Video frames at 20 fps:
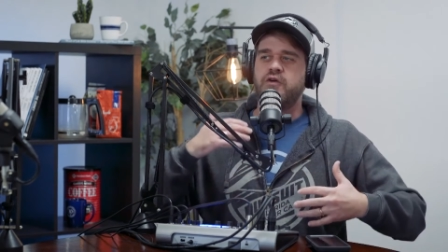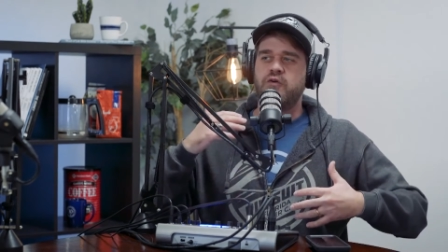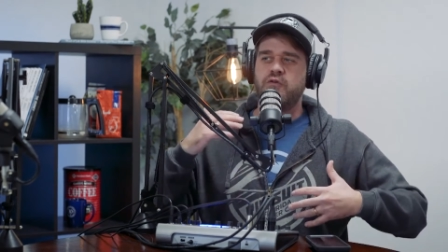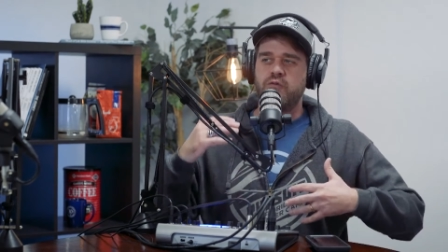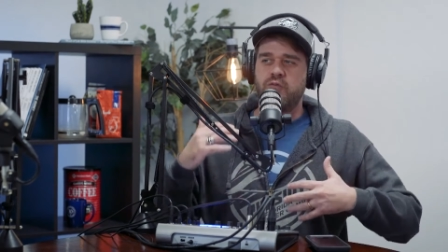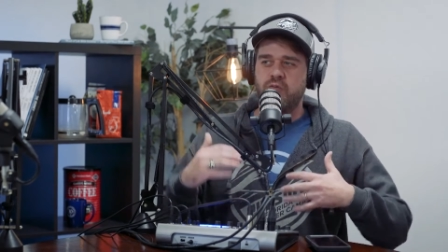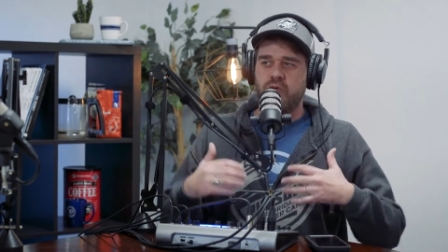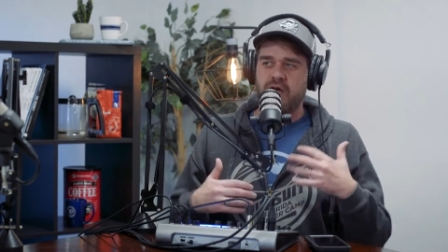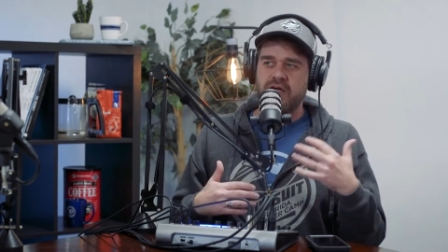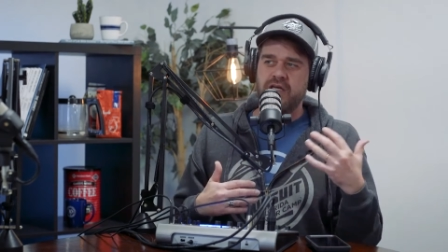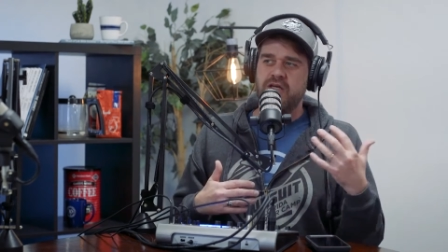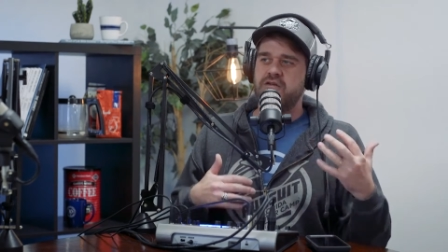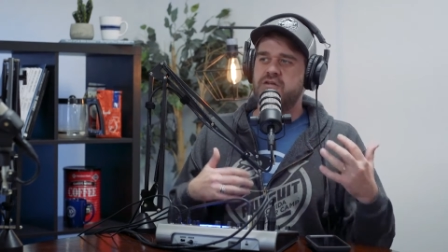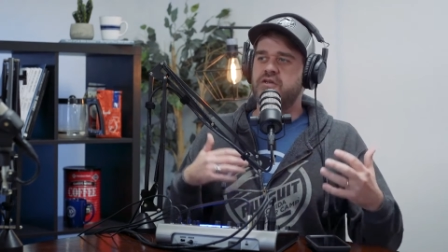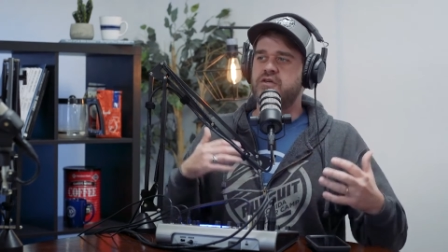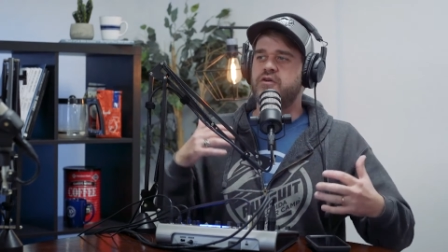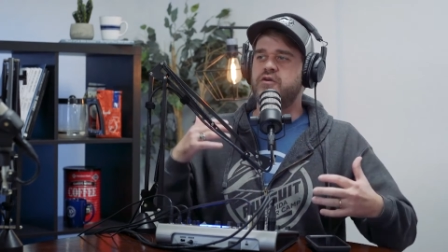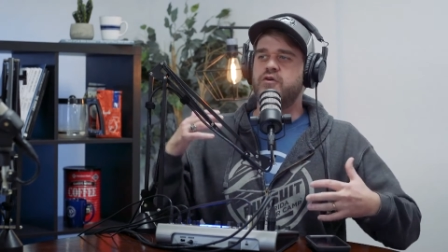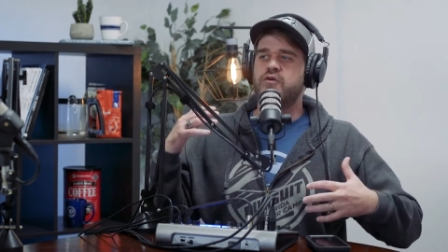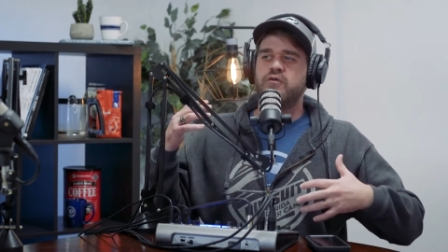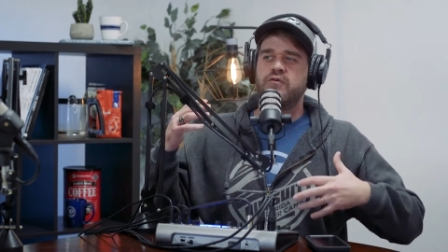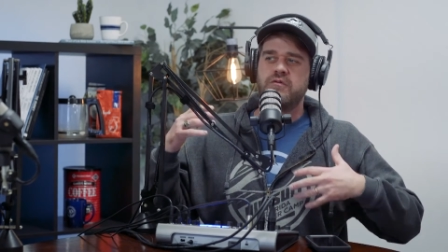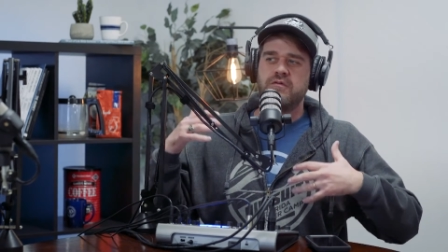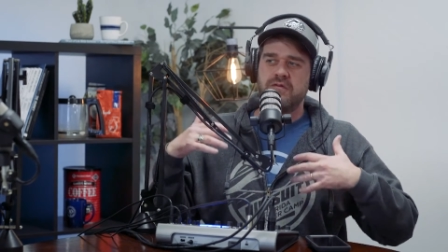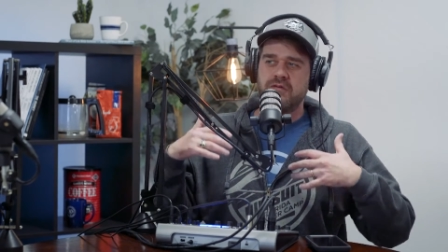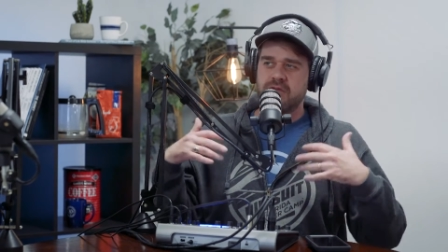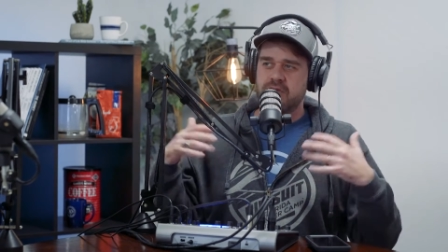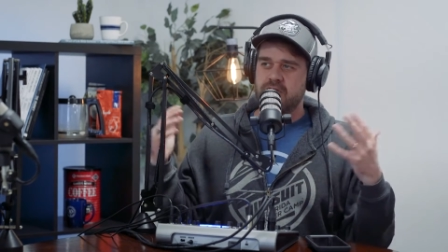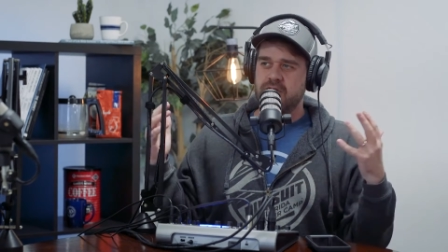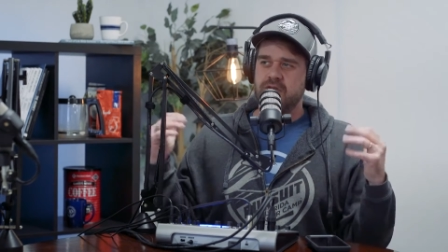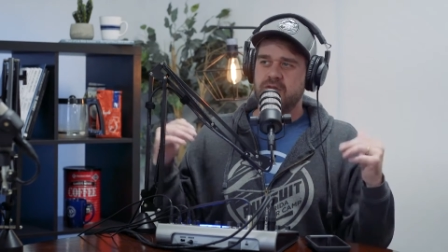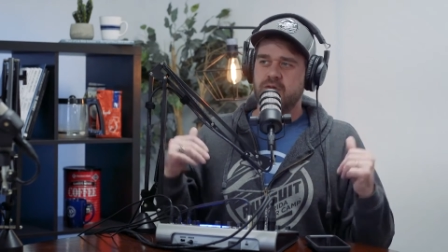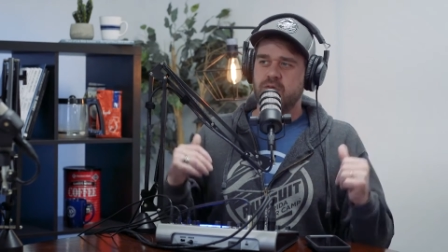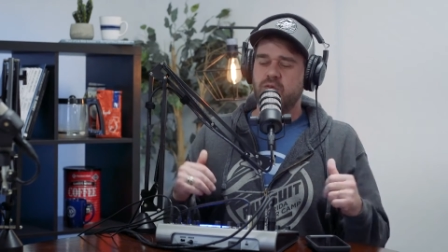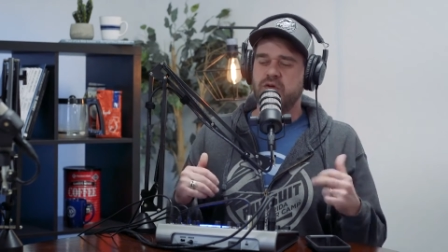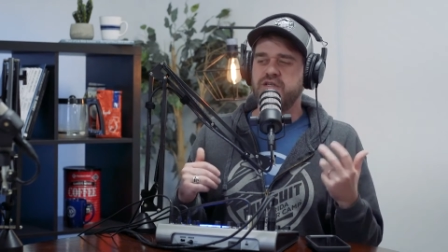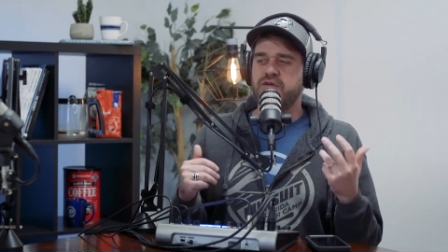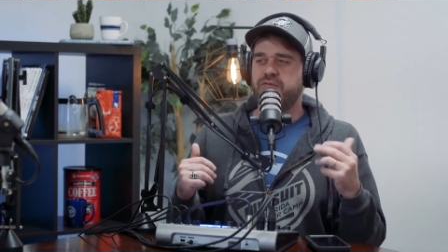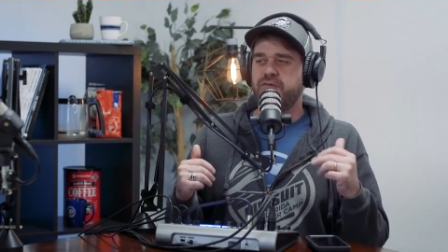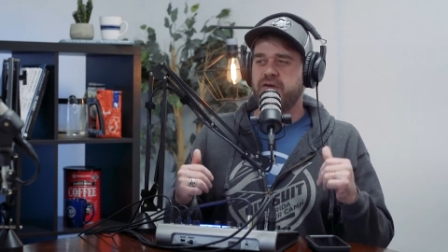What do you do?
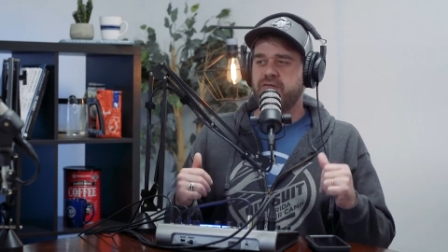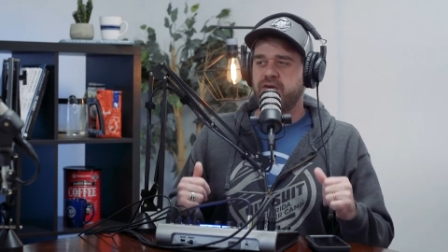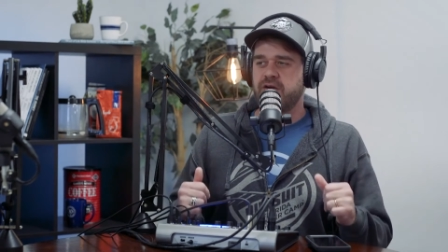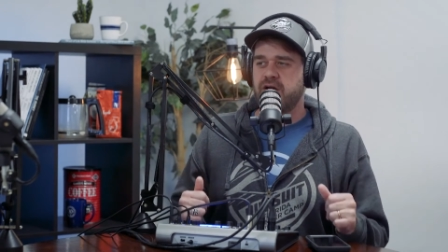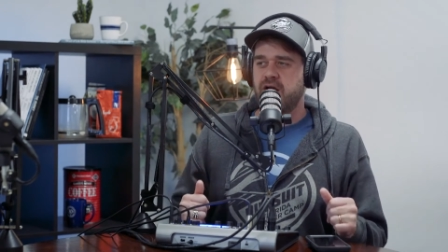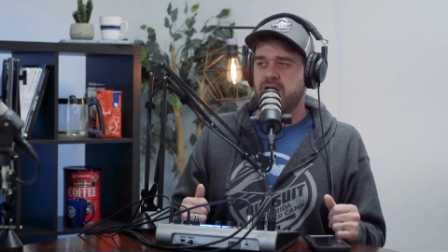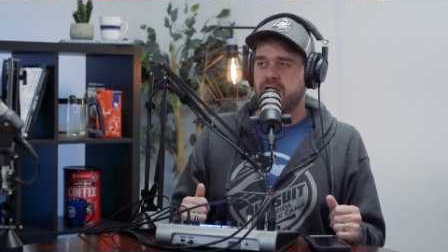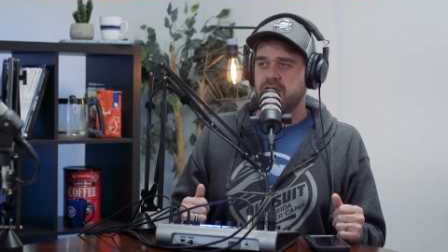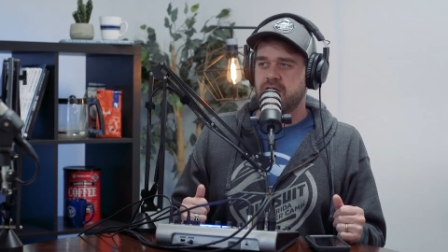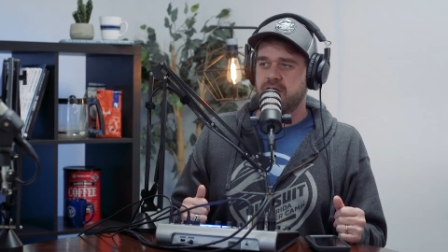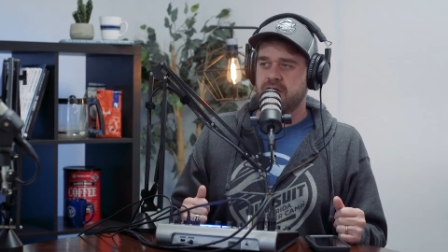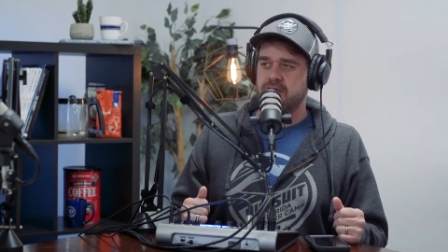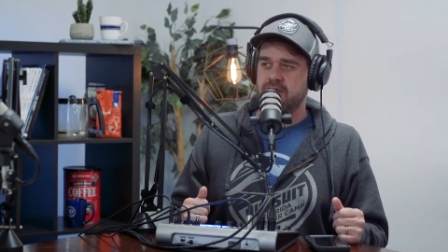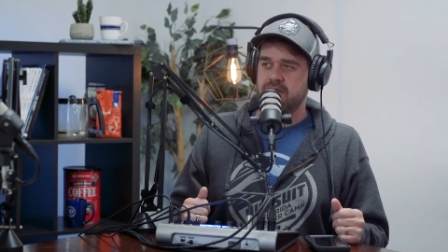What's your favorite color?